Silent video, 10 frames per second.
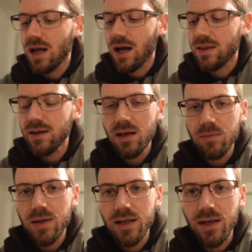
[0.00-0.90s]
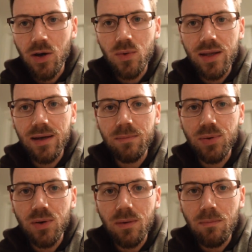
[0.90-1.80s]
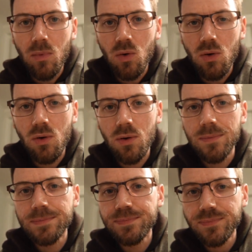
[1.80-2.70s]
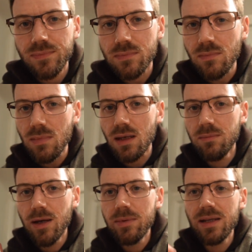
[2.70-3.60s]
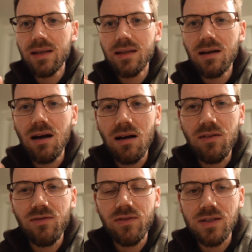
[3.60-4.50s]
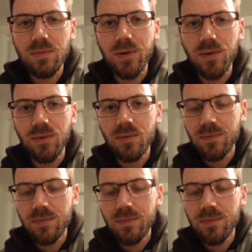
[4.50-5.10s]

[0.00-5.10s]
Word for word: I think I'm going to go with it and put more maybe another half a spoon